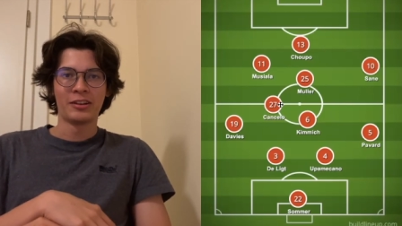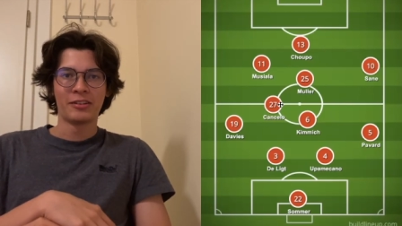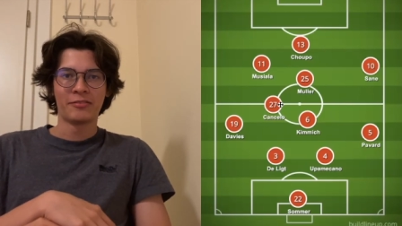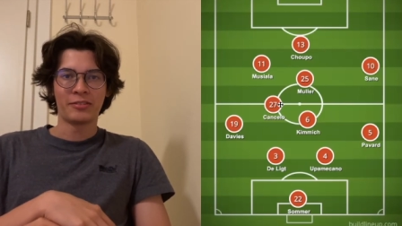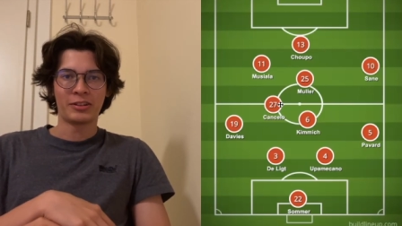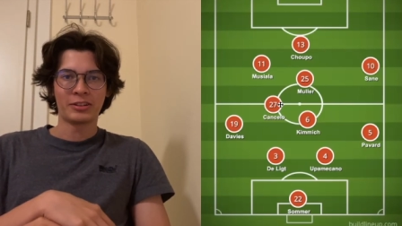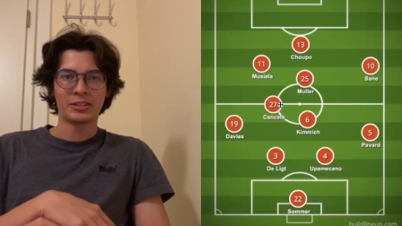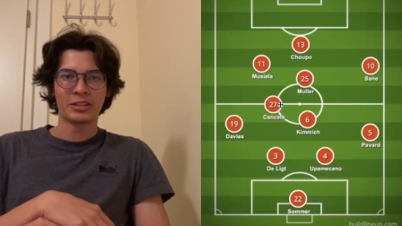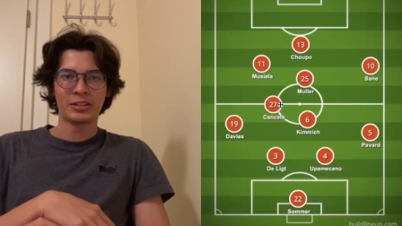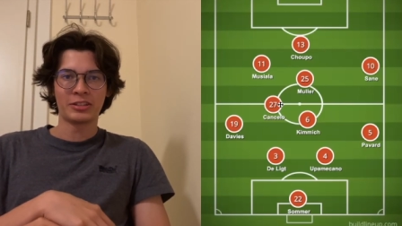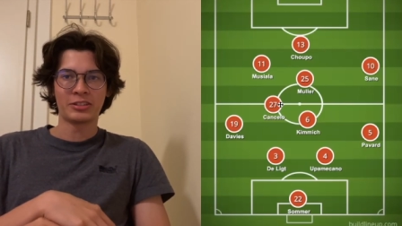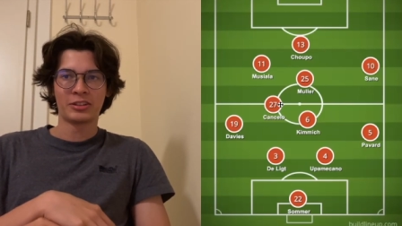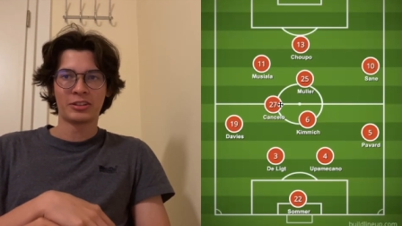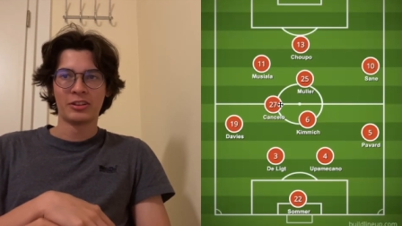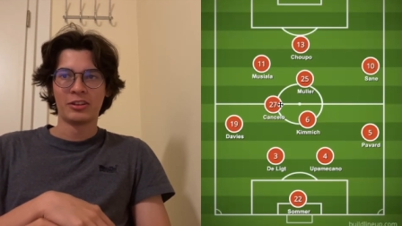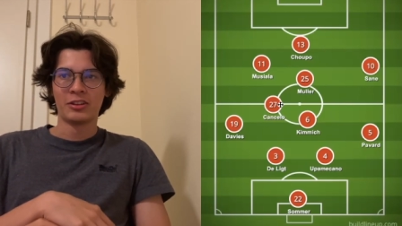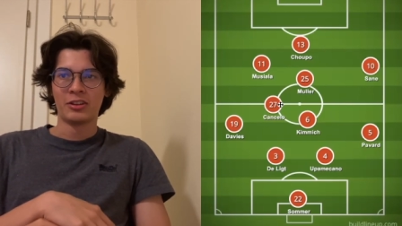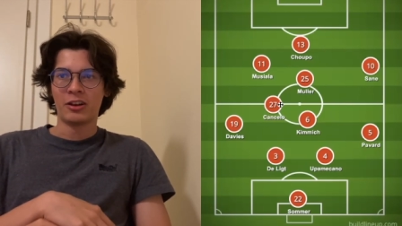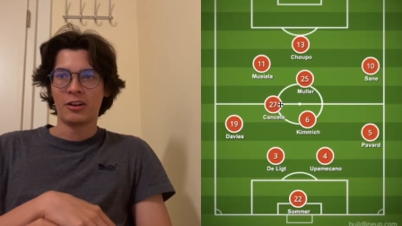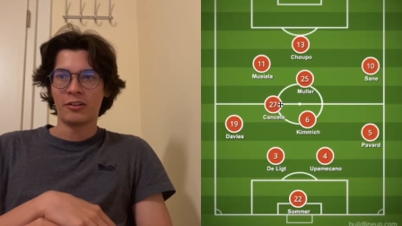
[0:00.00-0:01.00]
versus
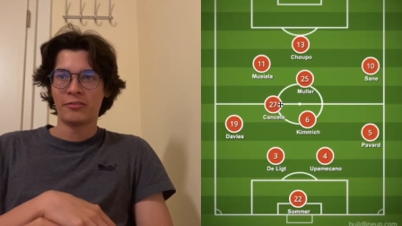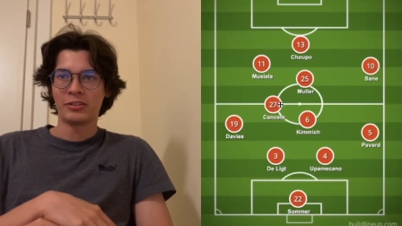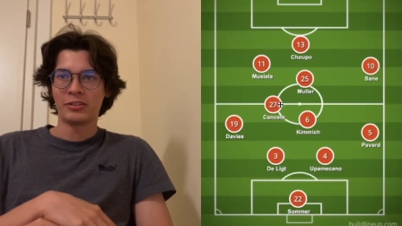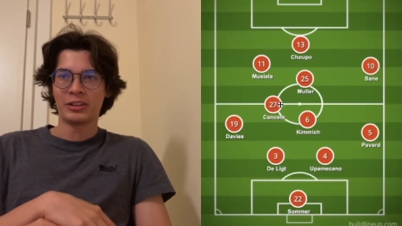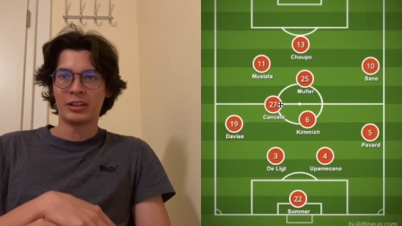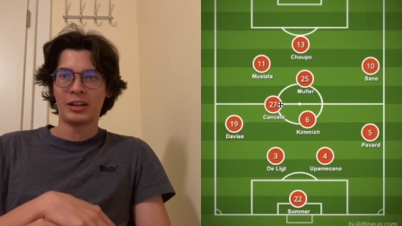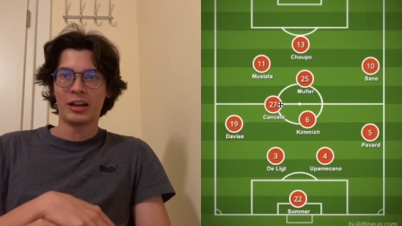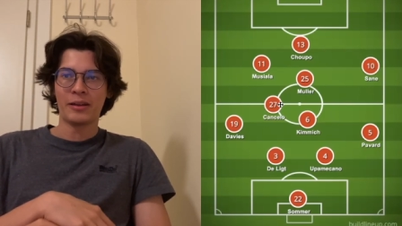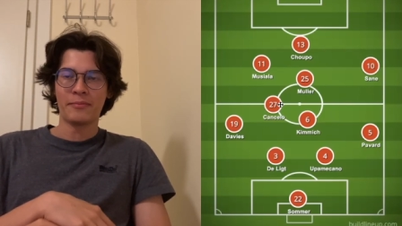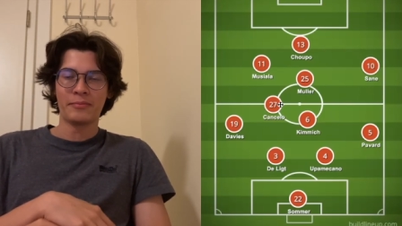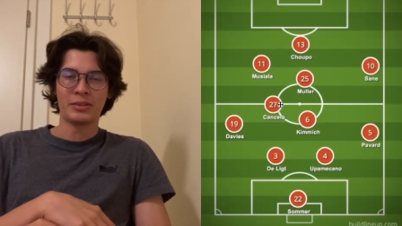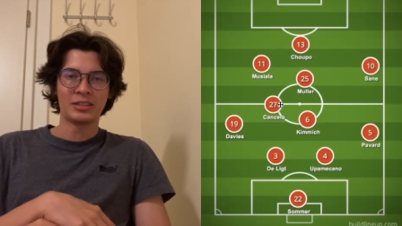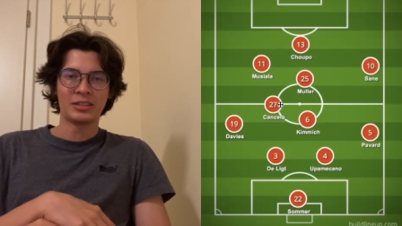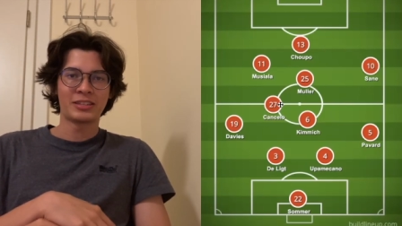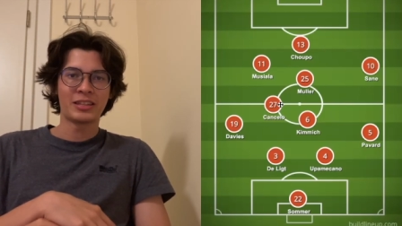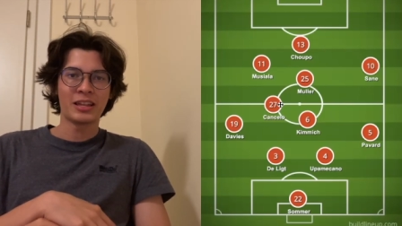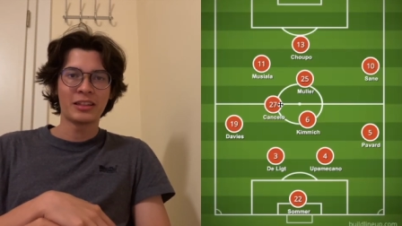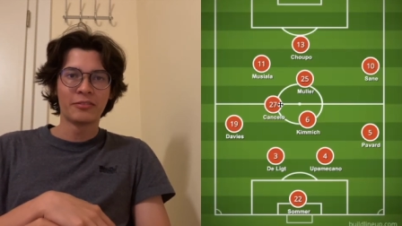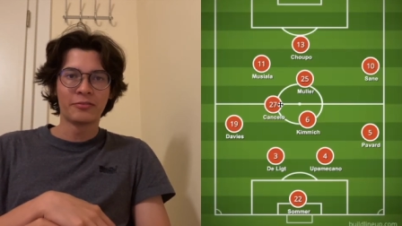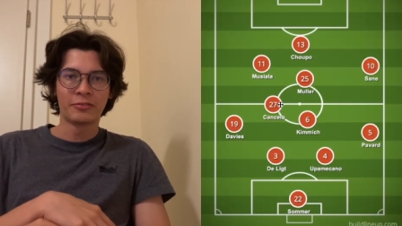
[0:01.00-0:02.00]
Hoffenheim
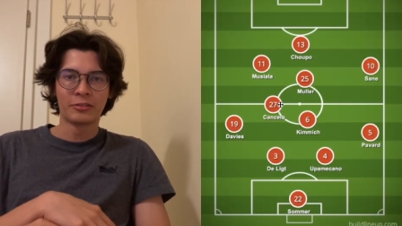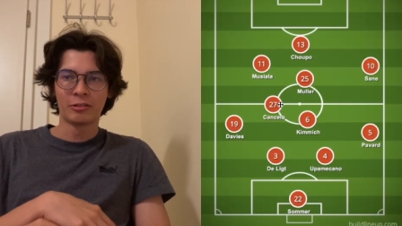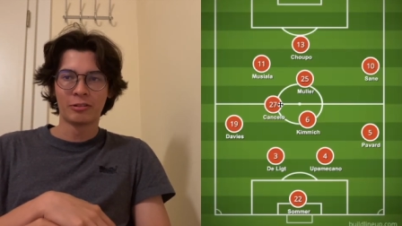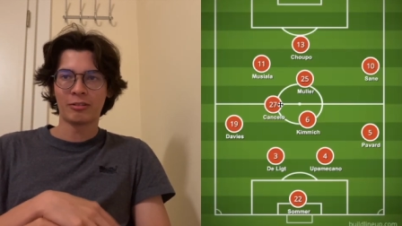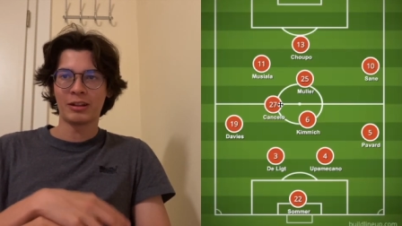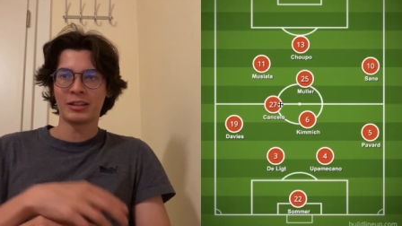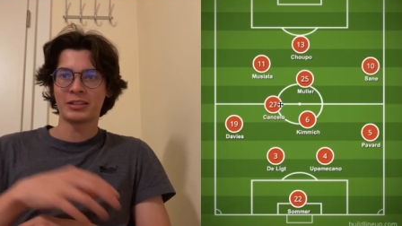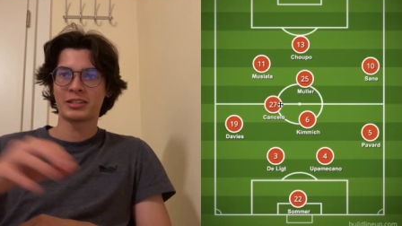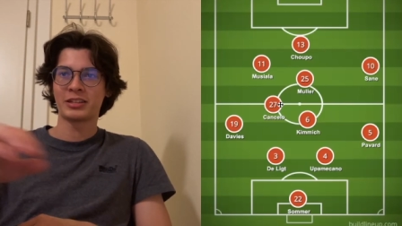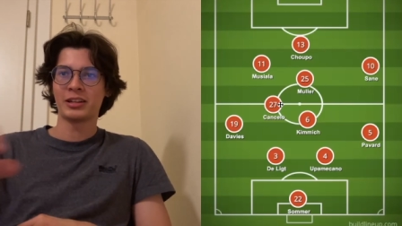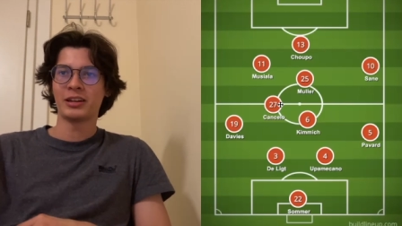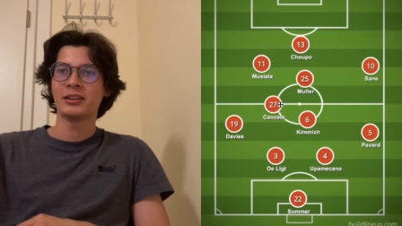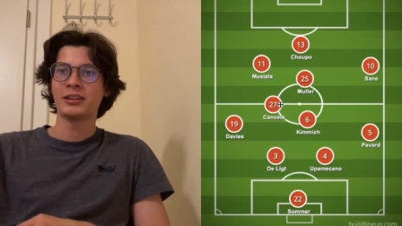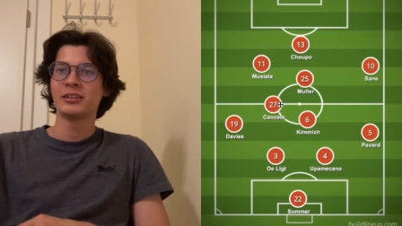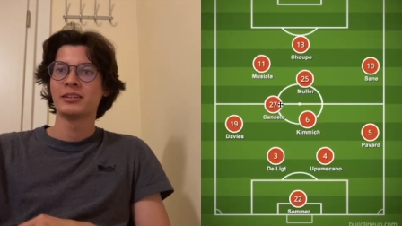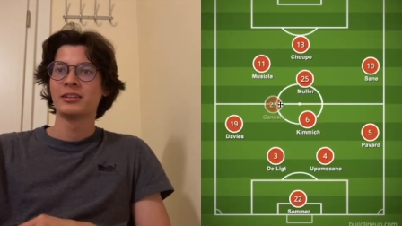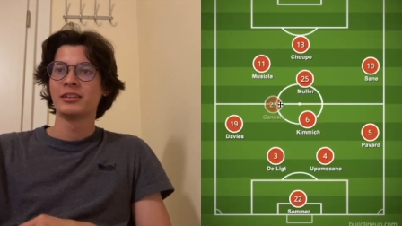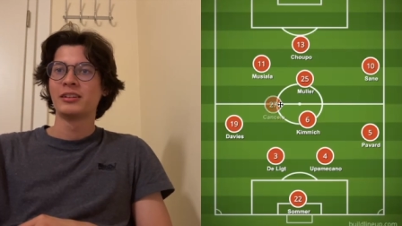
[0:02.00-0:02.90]
instead of Goretzka.